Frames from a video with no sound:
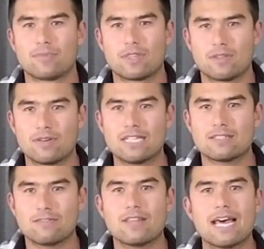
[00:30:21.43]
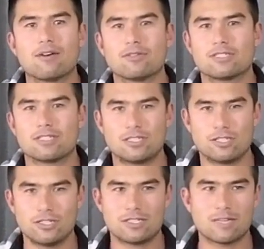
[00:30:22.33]
the reason for that was to
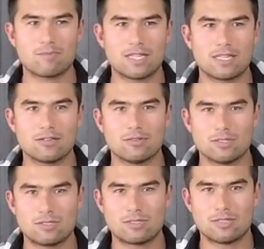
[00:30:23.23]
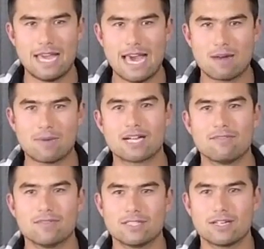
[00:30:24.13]
choose something that was out of my
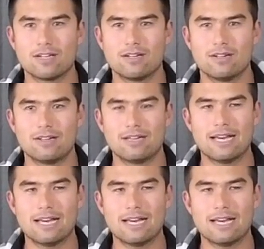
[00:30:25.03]
comfort zone,